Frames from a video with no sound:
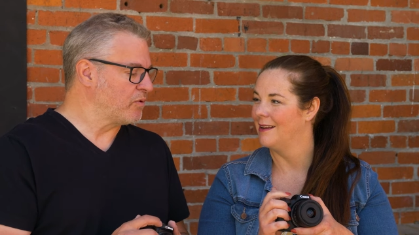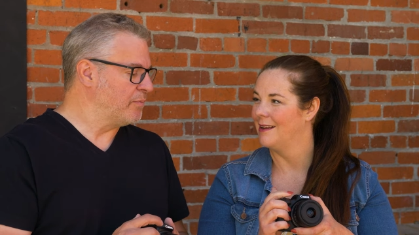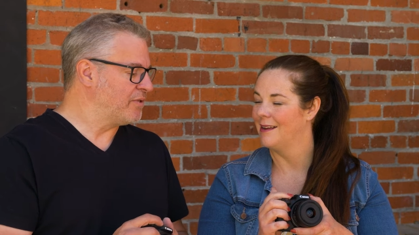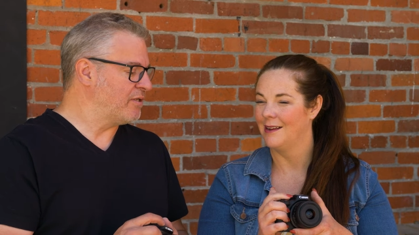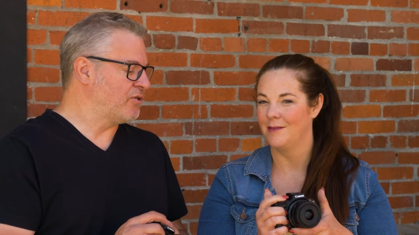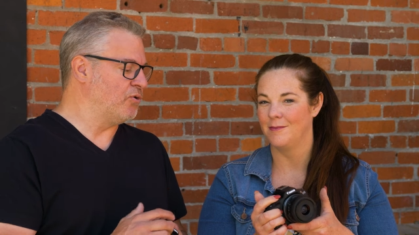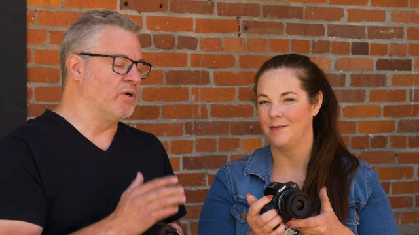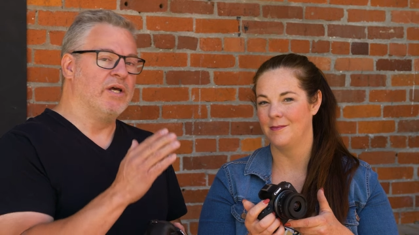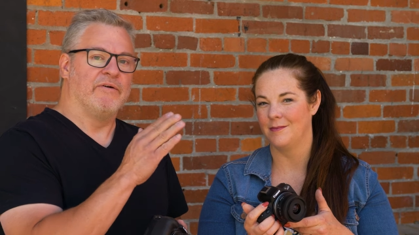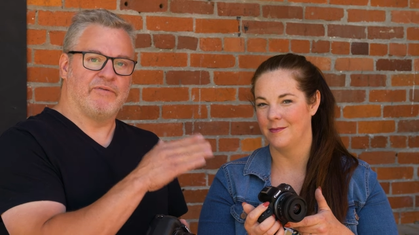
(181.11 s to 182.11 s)
Speaker 1: we're limited
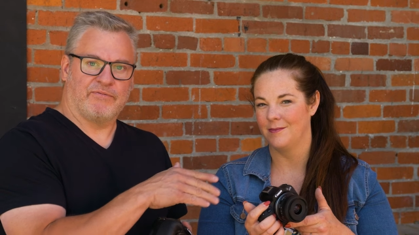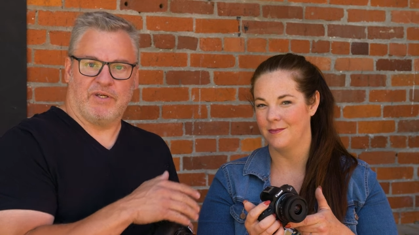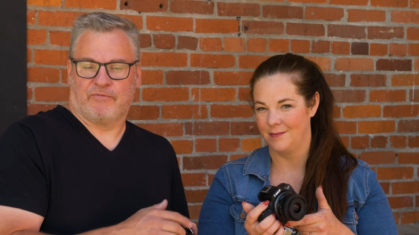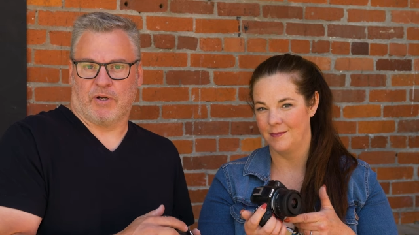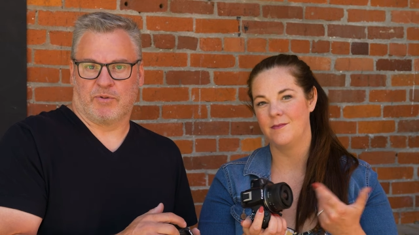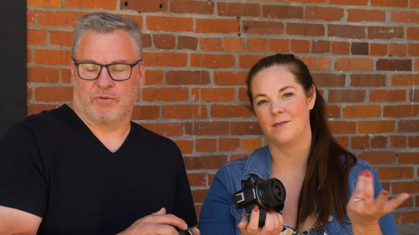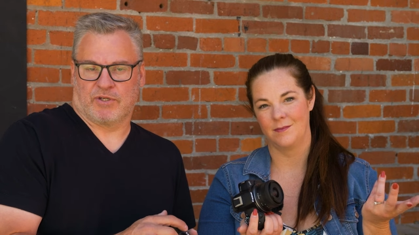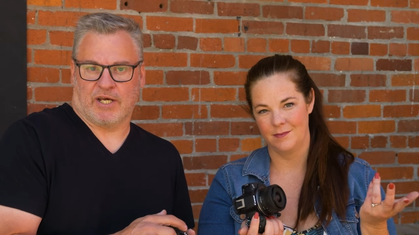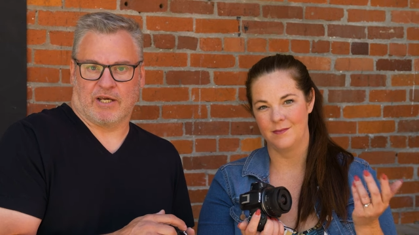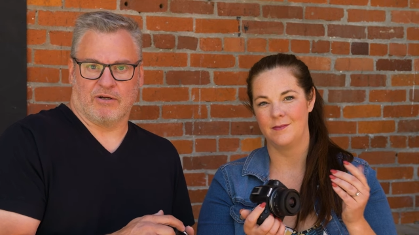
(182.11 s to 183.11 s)
to 15 frames
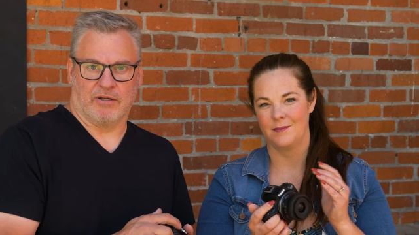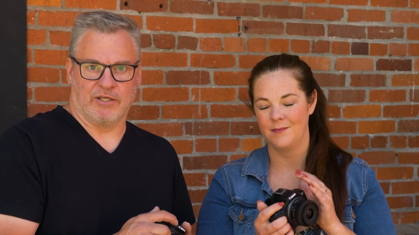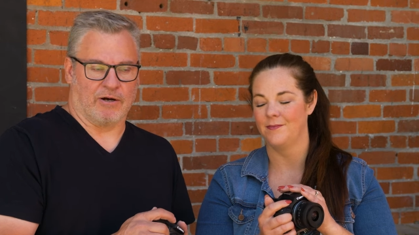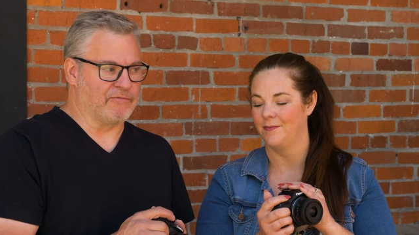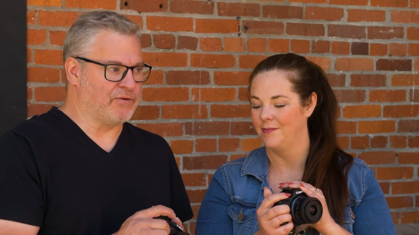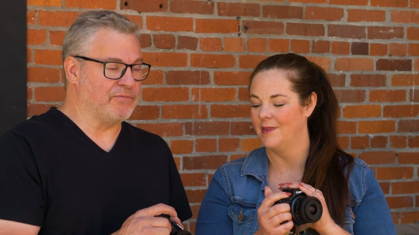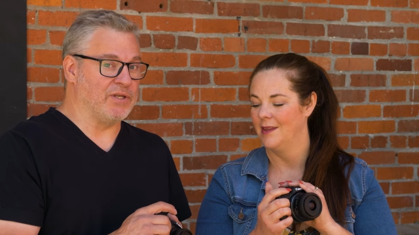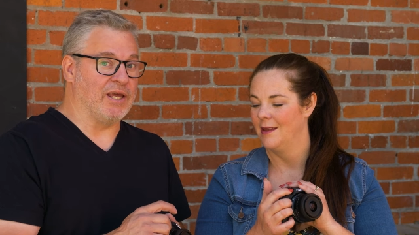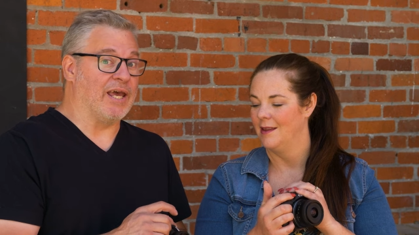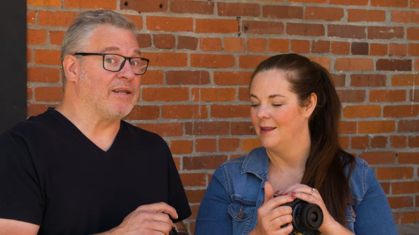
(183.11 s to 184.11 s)
per second on the
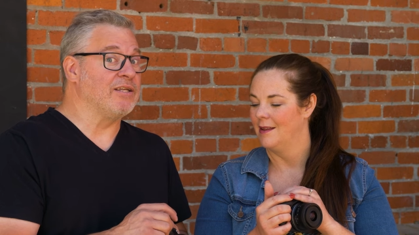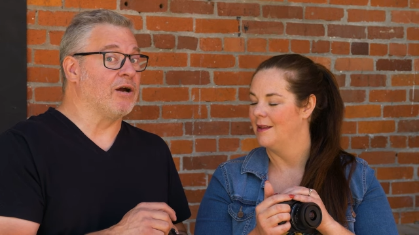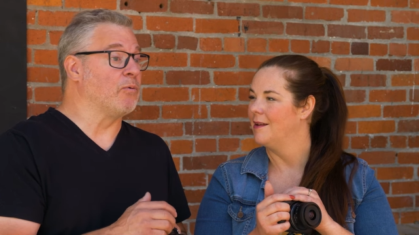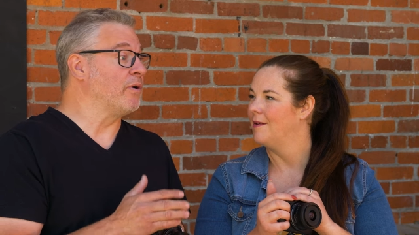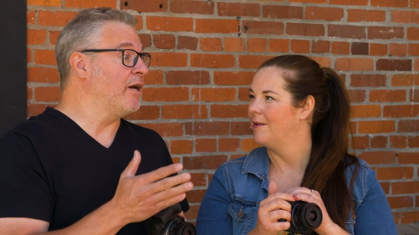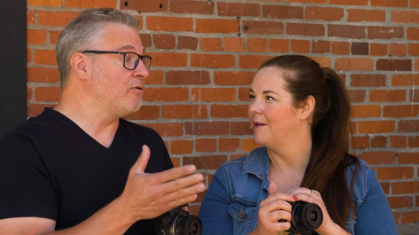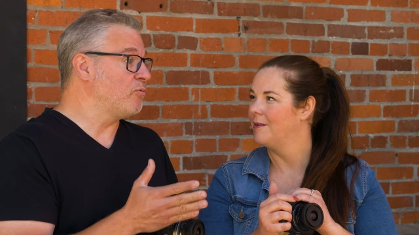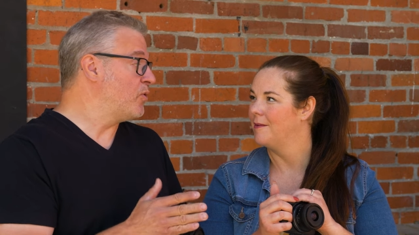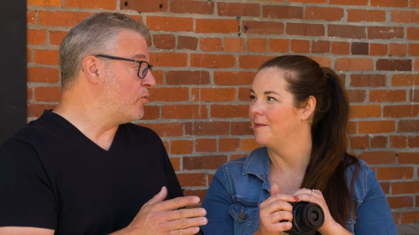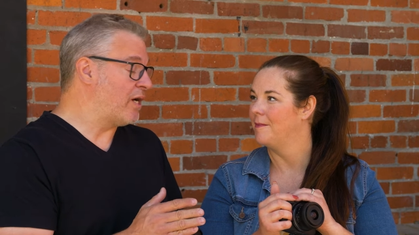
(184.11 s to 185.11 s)
R50 and the
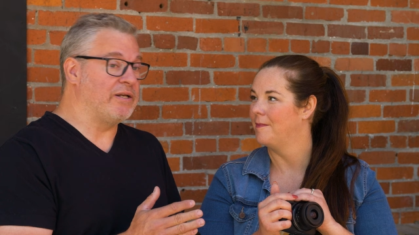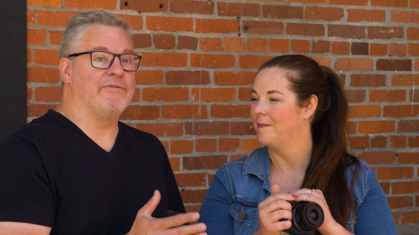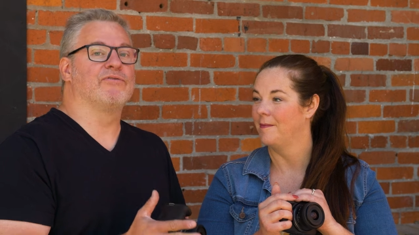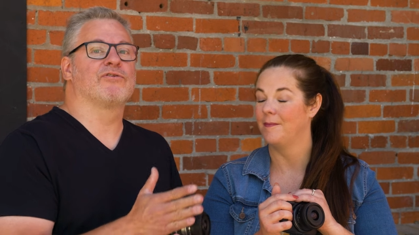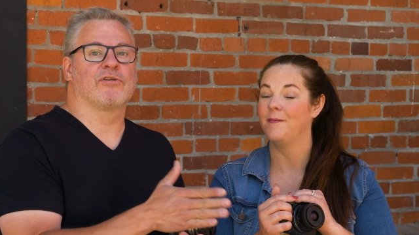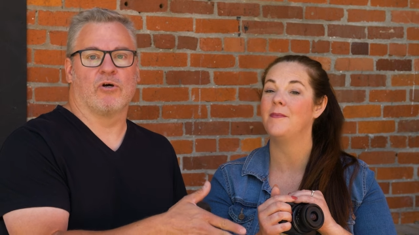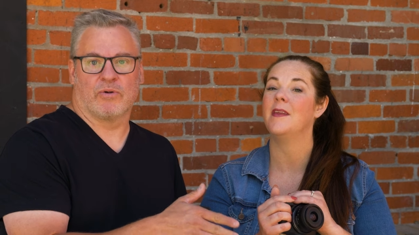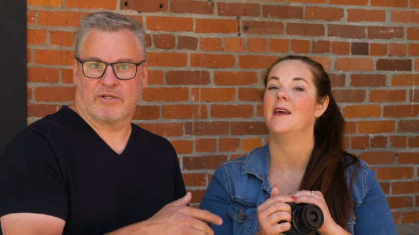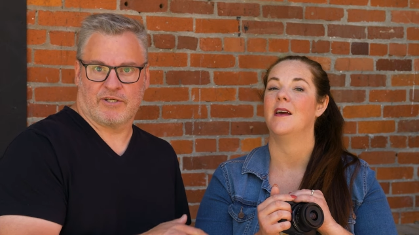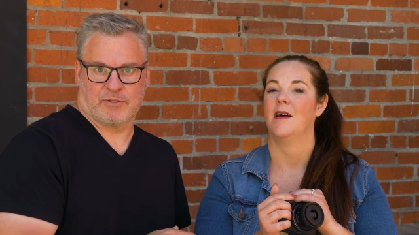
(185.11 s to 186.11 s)
R100 we go down even
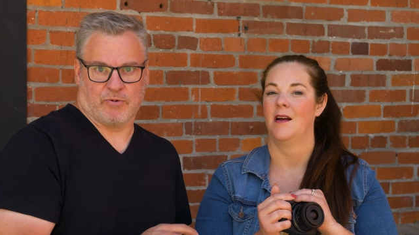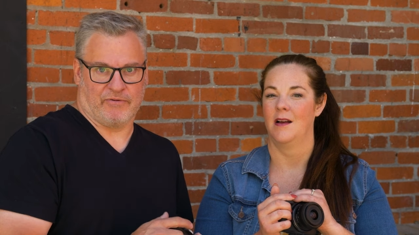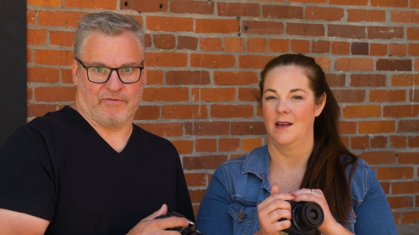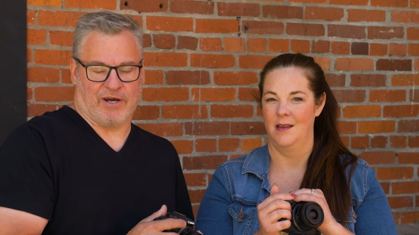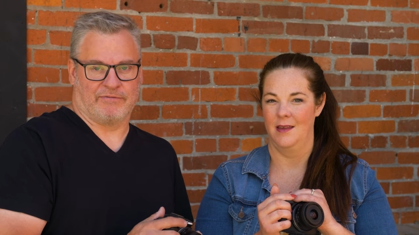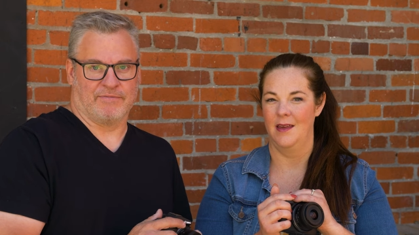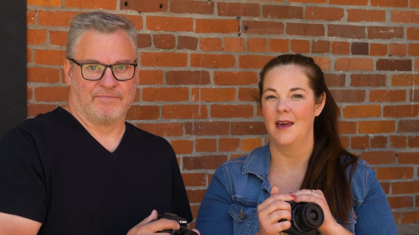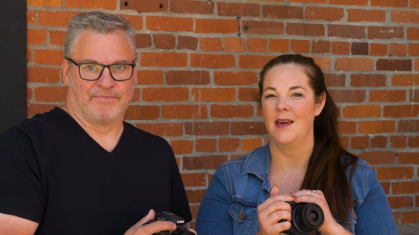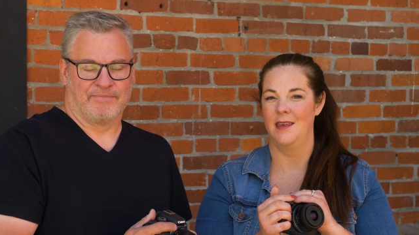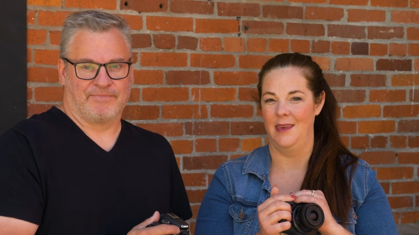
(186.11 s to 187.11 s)
slower to 6.5.
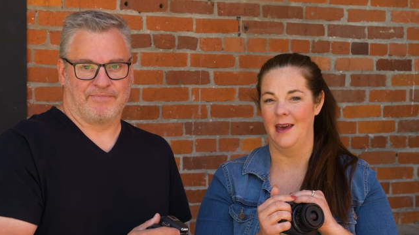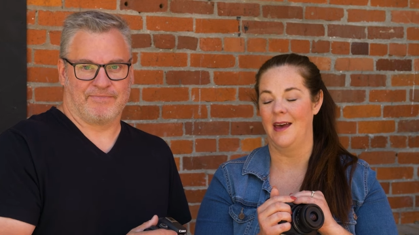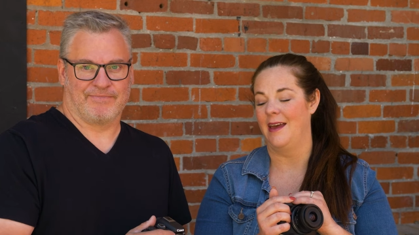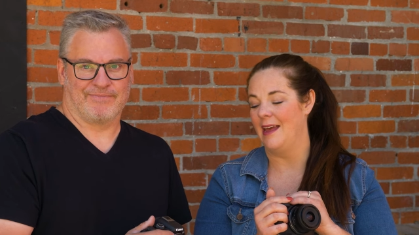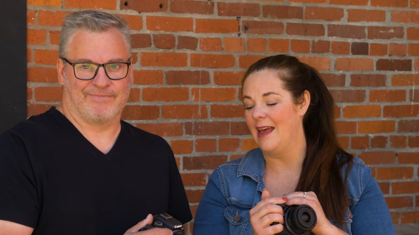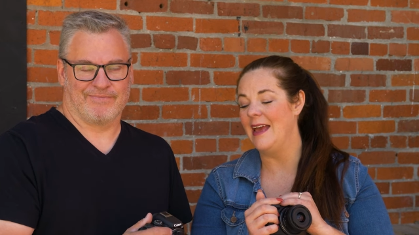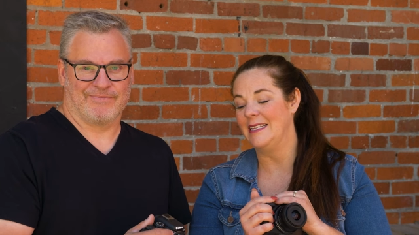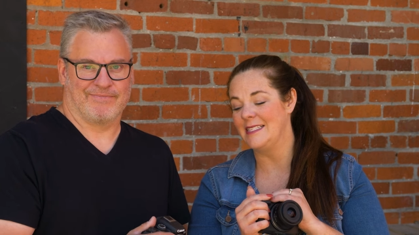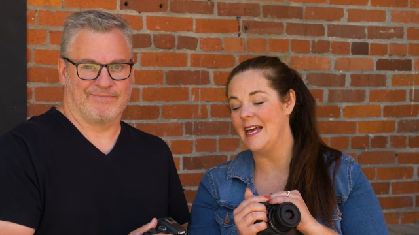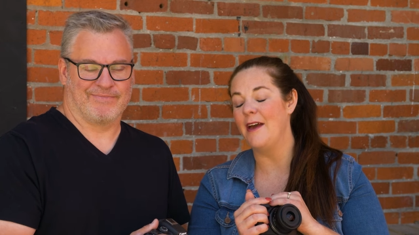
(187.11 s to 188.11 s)
Speaker 2: Yeah,
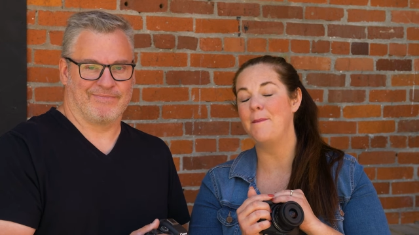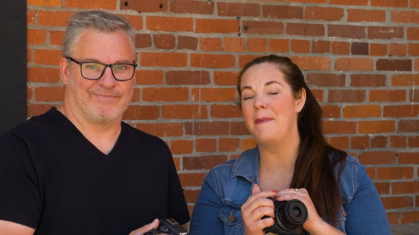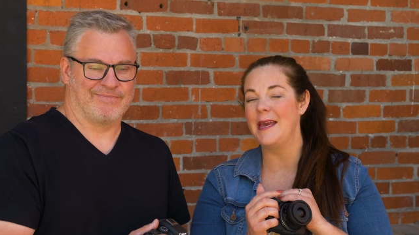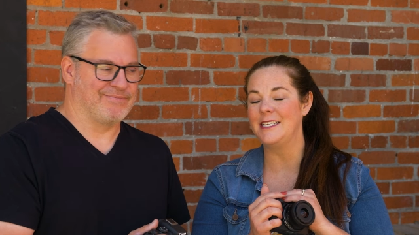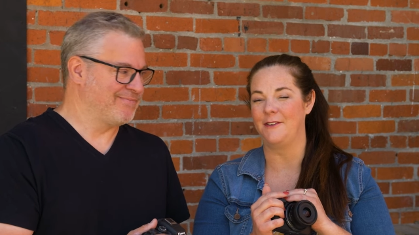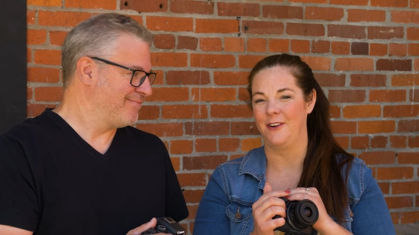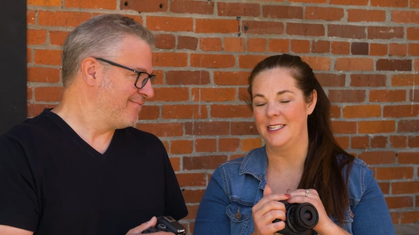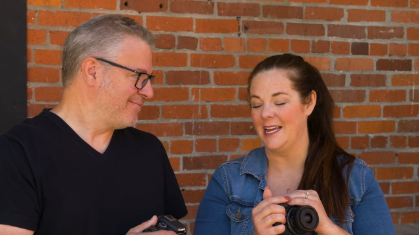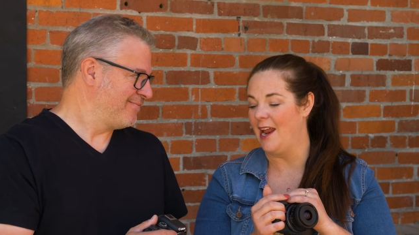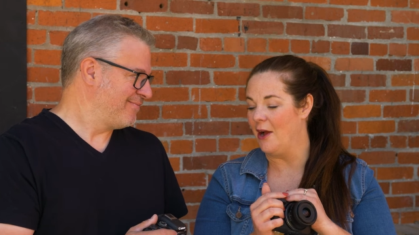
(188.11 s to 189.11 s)
it's a big
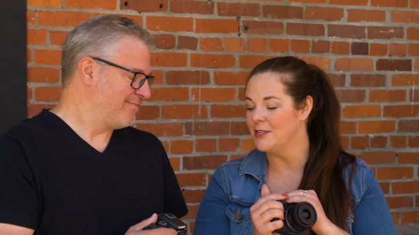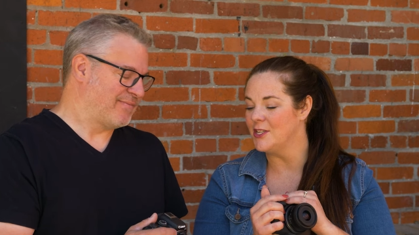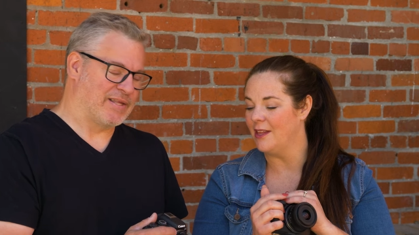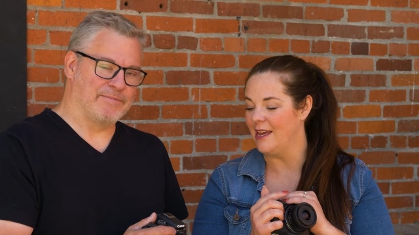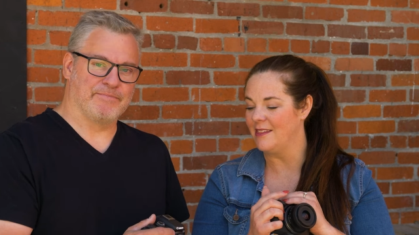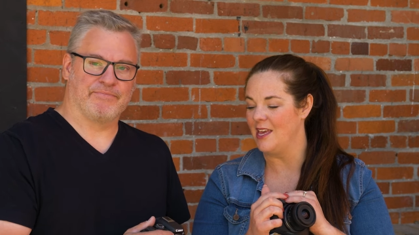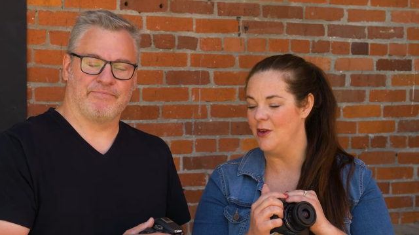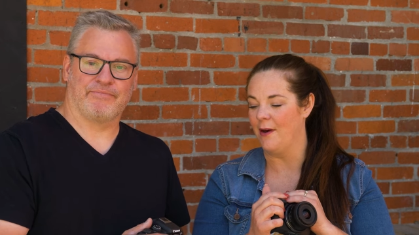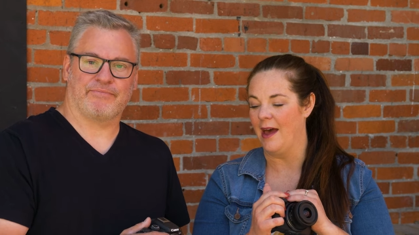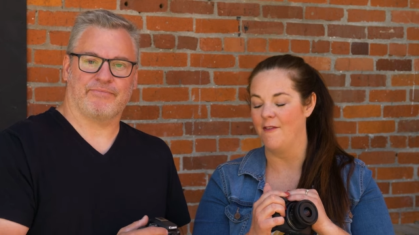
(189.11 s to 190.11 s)
difference. And I also like
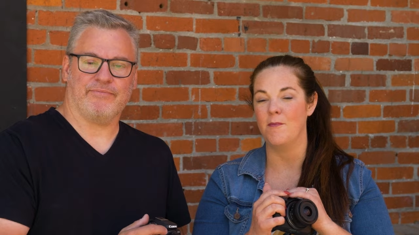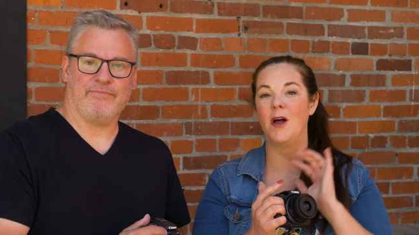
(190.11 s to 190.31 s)
that you have